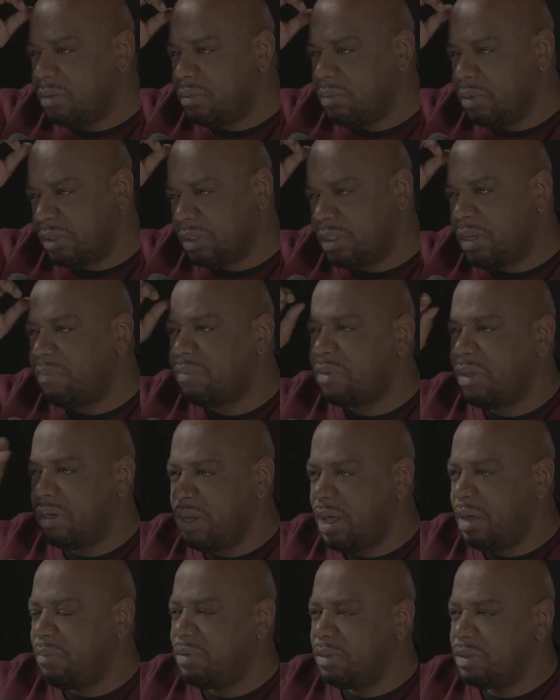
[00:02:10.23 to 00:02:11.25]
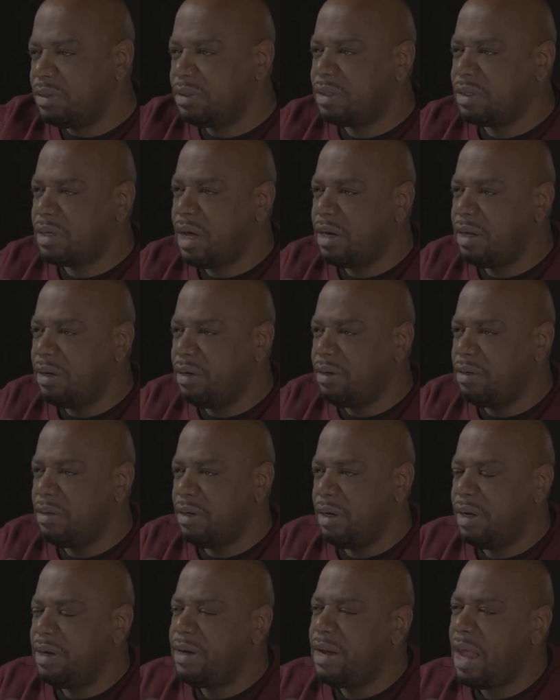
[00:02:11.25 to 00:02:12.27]
was something that was kind of
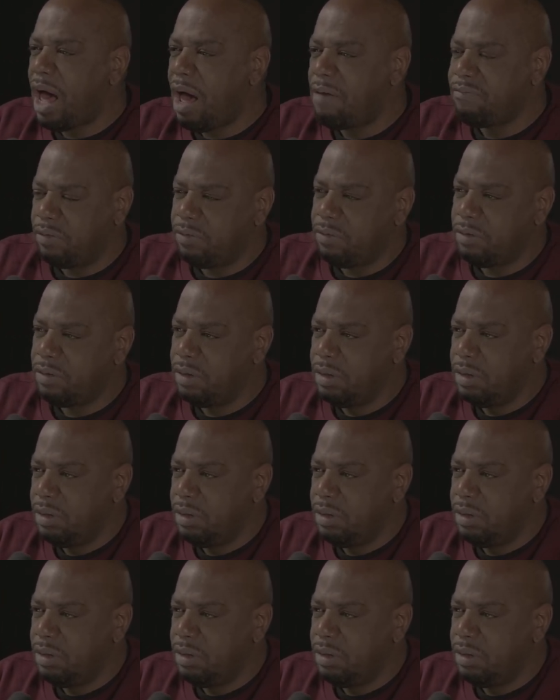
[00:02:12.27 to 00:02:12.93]
uh, novel